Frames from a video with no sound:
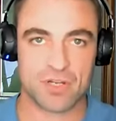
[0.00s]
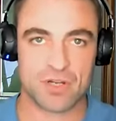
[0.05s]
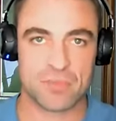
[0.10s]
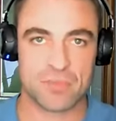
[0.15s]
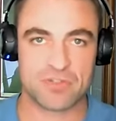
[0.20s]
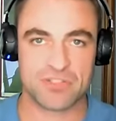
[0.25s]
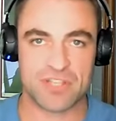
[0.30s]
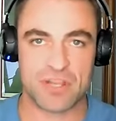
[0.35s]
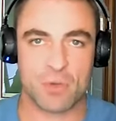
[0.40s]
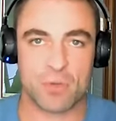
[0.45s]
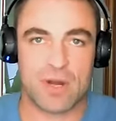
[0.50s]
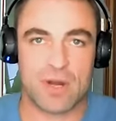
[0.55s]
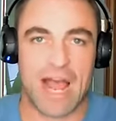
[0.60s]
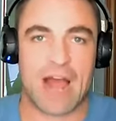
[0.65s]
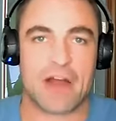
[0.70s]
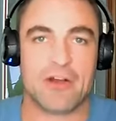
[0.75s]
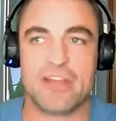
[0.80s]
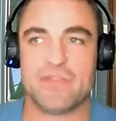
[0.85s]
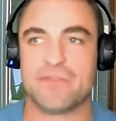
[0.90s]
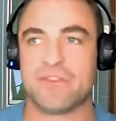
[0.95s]
you'll say, well,
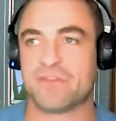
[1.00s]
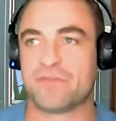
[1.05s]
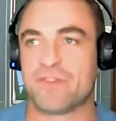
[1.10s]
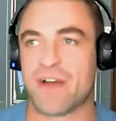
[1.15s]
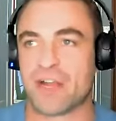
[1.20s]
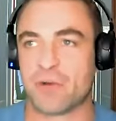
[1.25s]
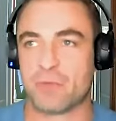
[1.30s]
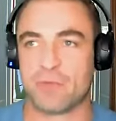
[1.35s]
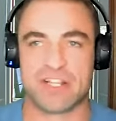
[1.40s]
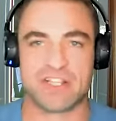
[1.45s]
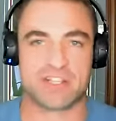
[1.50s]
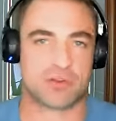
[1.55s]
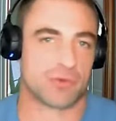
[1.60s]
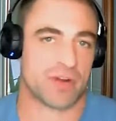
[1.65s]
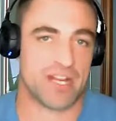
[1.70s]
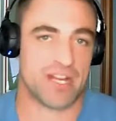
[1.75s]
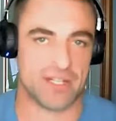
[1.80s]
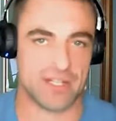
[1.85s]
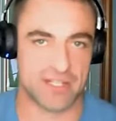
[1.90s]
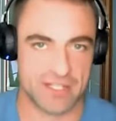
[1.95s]
how do you even define what is
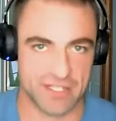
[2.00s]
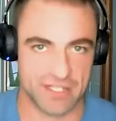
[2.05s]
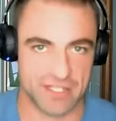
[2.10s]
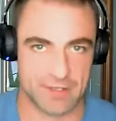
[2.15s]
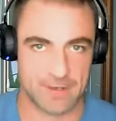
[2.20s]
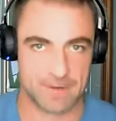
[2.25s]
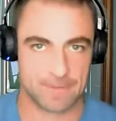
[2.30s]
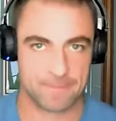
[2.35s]
greatness?